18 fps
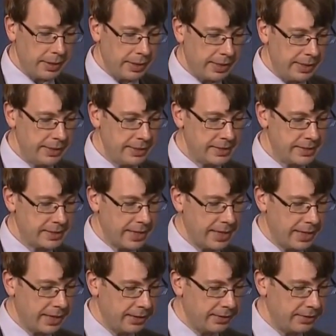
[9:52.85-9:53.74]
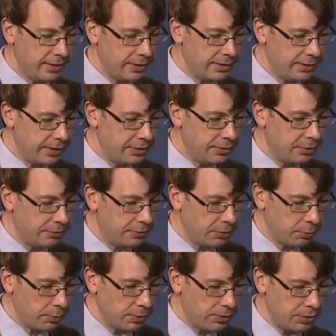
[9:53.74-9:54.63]
he said in an
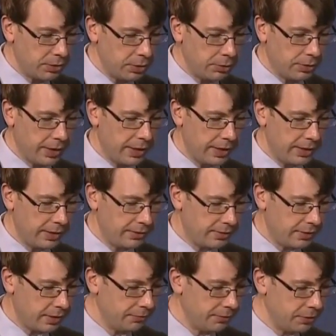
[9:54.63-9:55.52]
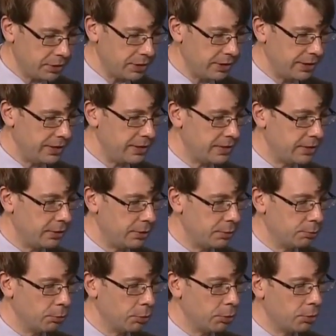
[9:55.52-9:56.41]
interview with UK television, he said
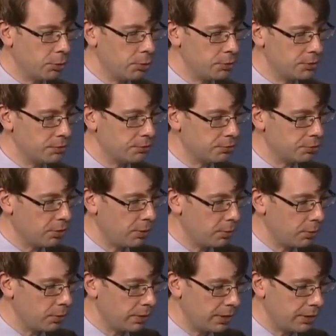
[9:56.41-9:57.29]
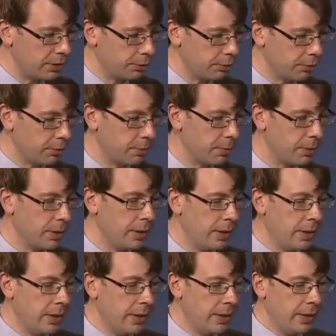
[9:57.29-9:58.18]
the root cause of trouble in Europe
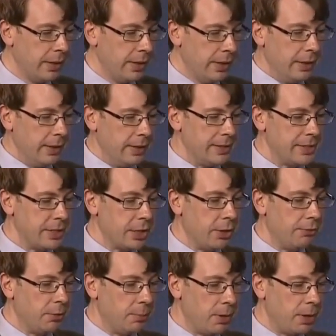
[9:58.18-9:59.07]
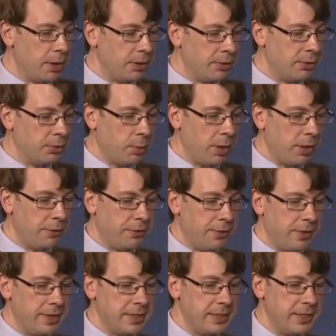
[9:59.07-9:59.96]
is the overburdened
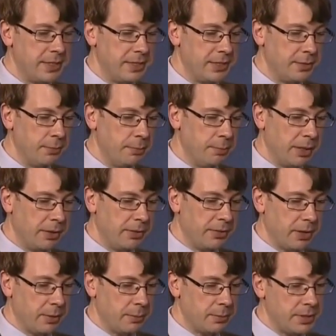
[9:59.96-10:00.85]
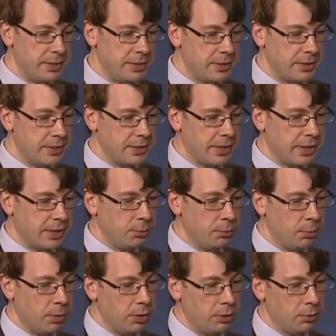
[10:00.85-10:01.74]
welfare system built up since the
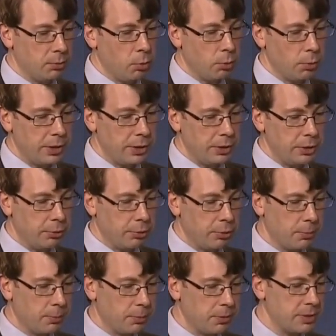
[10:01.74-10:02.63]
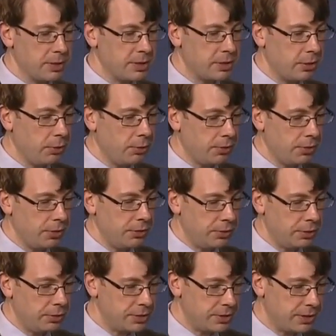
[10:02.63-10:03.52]
Second World War in Europe, the
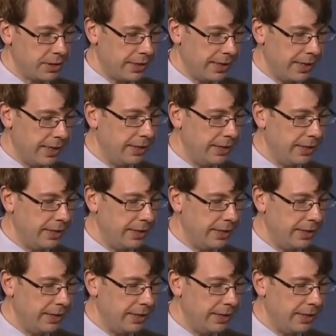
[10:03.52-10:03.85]
sloth-inducing,